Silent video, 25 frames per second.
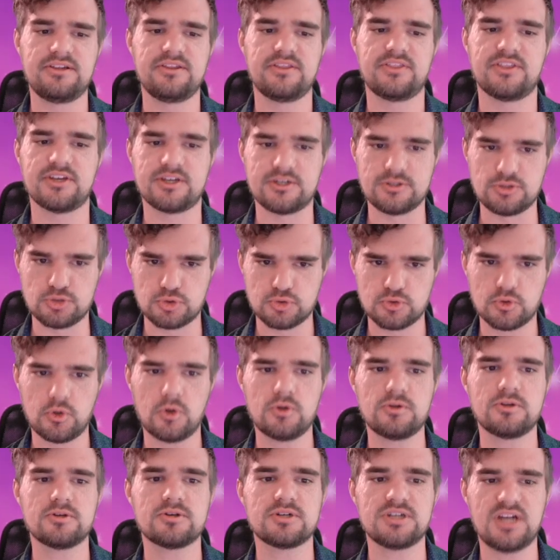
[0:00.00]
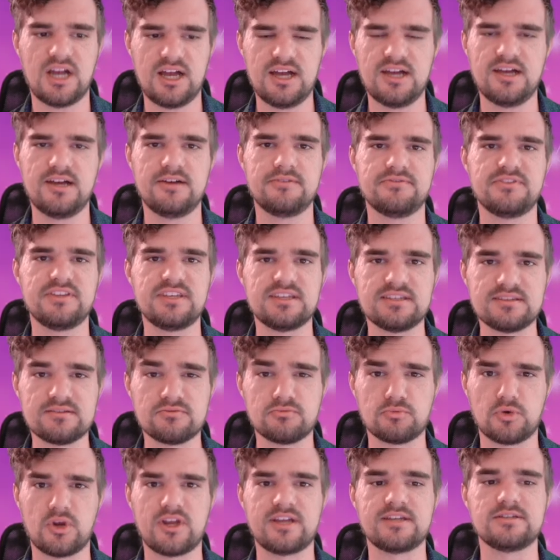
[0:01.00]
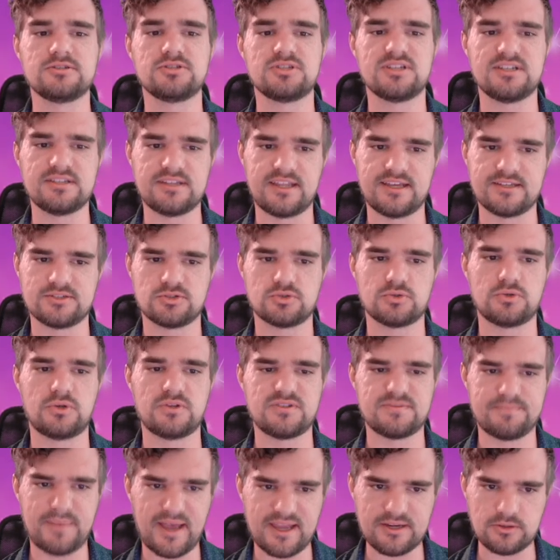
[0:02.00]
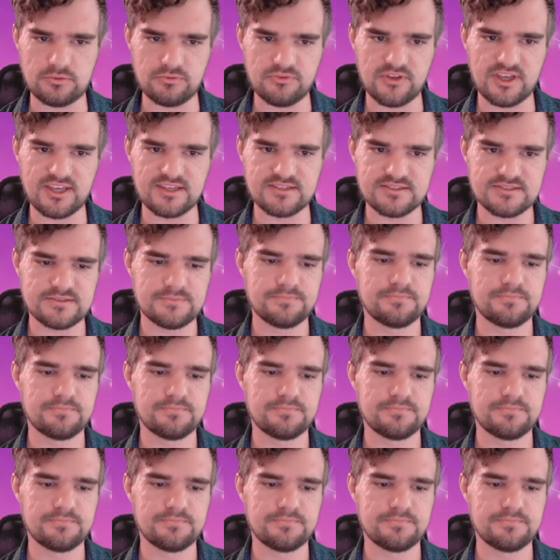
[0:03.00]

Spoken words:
the controller of the enraged Elestral's battle phase.